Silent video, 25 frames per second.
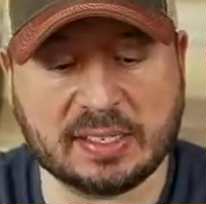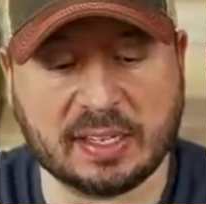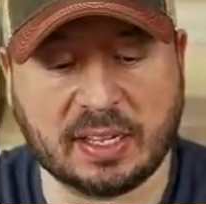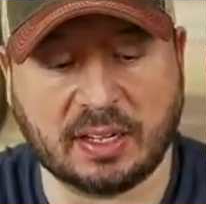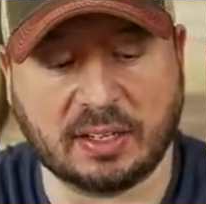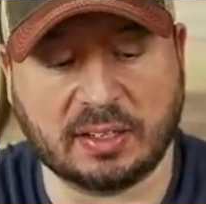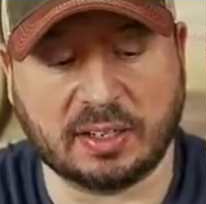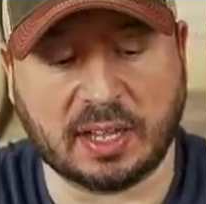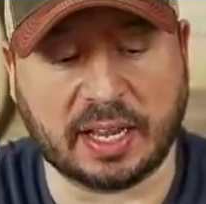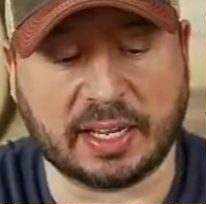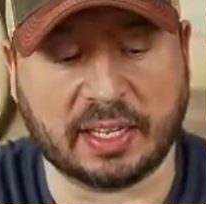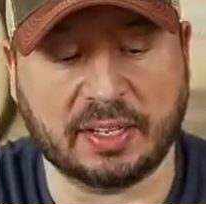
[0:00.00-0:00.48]

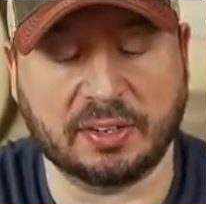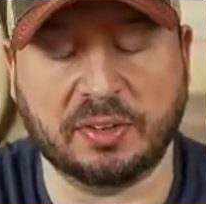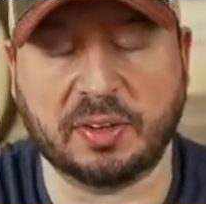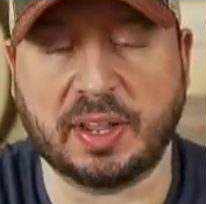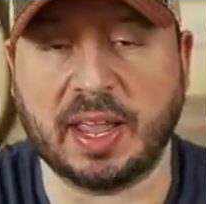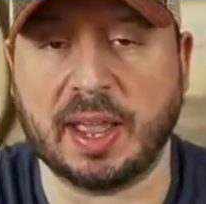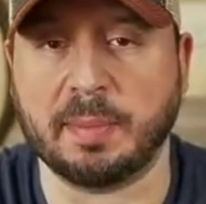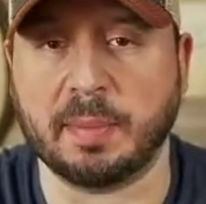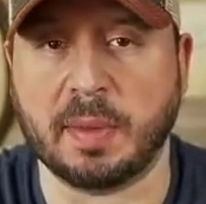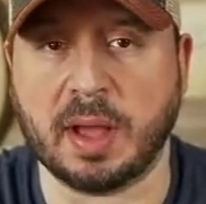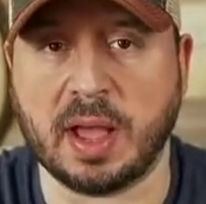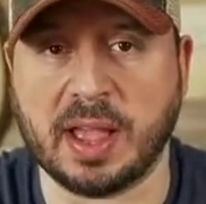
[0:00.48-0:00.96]
I'll I, you
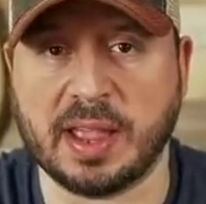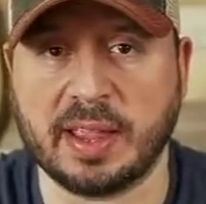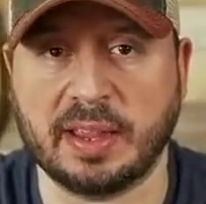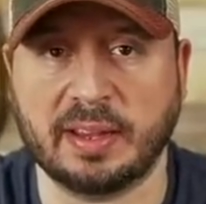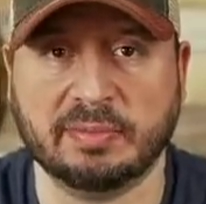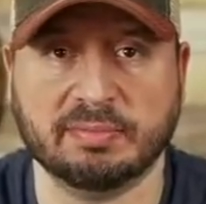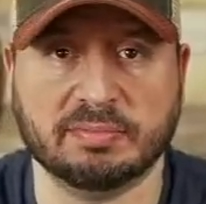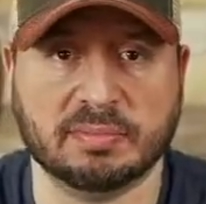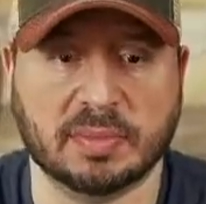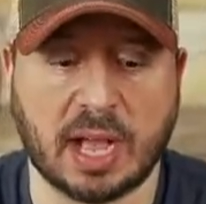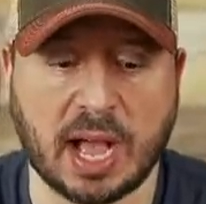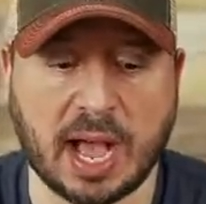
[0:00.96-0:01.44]
get
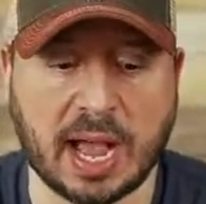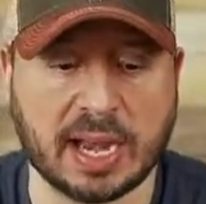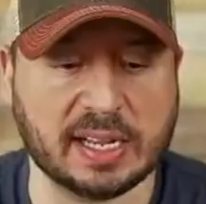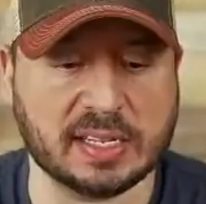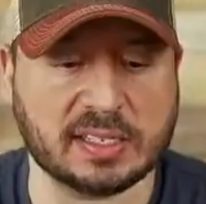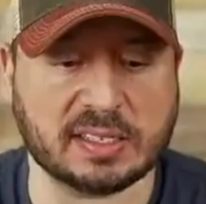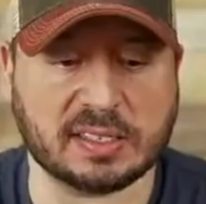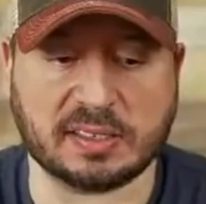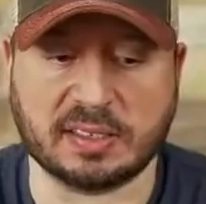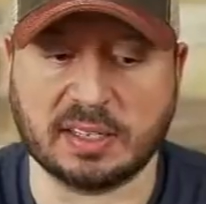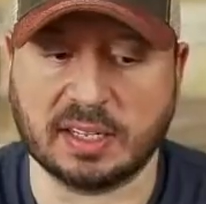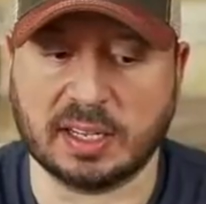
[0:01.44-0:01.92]
my
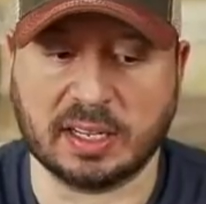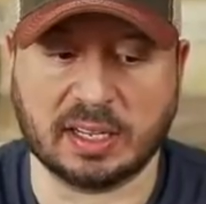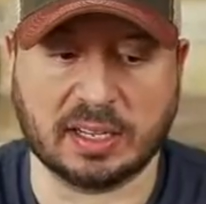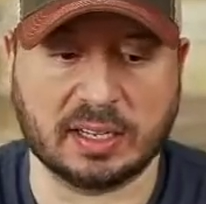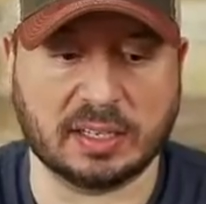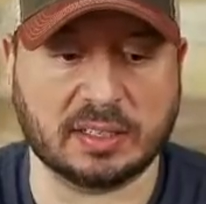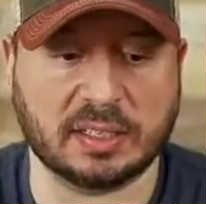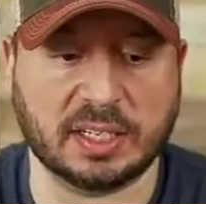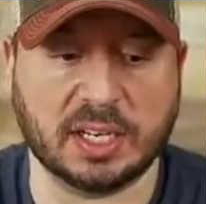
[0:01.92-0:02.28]
honest, uh,